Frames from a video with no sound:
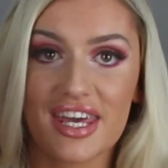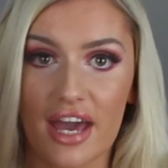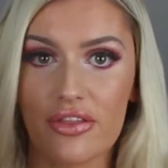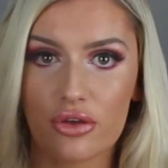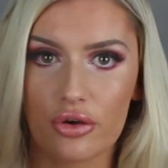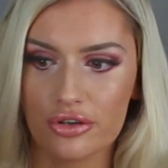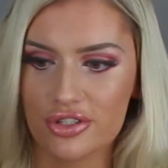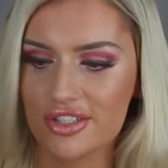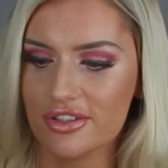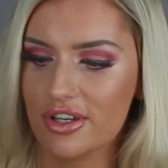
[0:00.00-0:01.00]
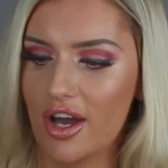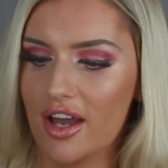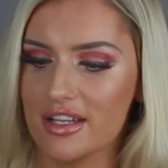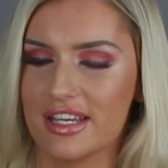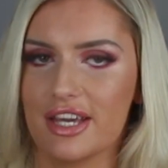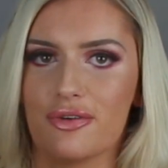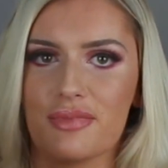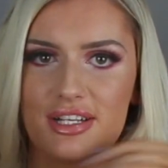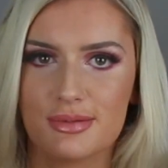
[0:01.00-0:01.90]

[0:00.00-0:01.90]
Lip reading: again, the contrast of the colours, like it reminds